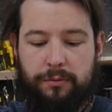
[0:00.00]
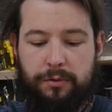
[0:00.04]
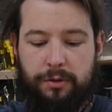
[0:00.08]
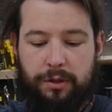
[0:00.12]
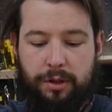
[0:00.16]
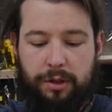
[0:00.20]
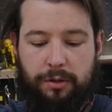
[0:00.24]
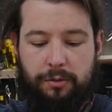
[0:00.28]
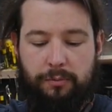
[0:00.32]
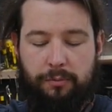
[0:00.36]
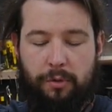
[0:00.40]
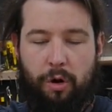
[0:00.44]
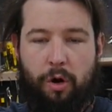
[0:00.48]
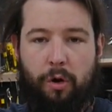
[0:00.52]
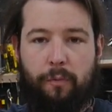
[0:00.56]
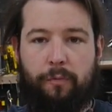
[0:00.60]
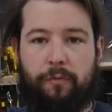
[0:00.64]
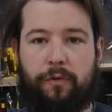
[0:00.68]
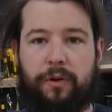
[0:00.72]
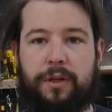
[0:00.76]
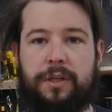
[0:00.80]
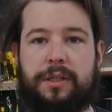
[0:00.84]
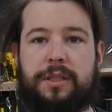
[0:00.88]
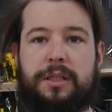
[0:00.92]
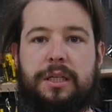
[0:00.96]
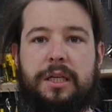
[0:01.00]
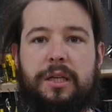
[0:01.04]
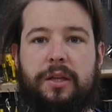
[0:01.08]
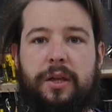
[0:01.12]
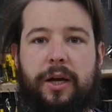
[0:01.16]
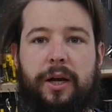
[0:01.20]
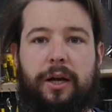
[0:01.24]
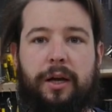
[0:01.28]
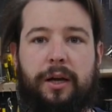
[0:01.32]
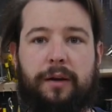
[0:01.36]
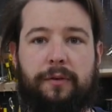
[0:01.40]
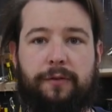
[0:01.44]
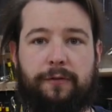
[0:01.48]
you can hopefully see
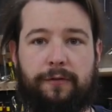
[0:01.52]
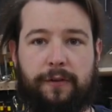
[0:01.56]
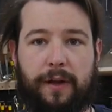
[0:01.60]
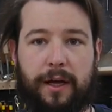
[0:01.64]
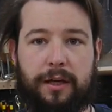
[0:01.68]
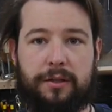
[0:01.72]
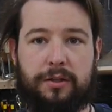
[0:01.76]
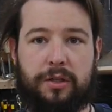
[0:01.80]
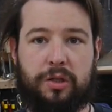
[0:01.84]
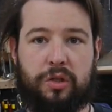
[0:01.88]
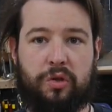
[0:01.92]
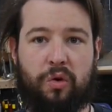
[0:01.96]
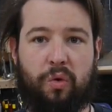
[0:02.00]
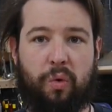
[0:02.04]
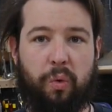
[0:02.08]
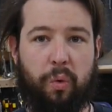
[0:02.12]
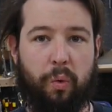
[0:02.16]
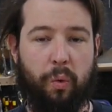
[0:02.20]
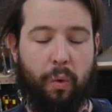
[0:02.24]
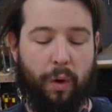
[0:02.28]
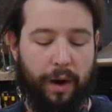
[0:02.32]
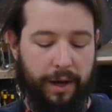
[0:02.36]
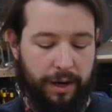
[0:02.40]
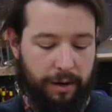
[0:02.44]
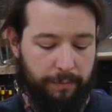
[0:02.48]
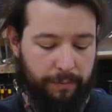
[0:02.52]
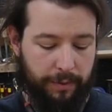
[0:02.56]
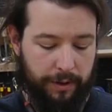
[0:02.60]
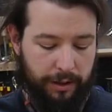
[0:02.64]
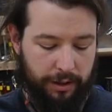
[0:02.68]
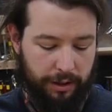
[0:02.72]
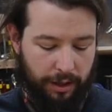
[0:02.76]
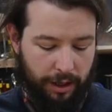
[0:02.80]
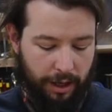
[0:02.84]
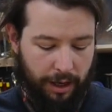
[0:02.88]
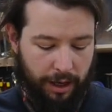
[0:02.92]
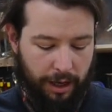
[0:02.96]
there, it flexes quite a bit.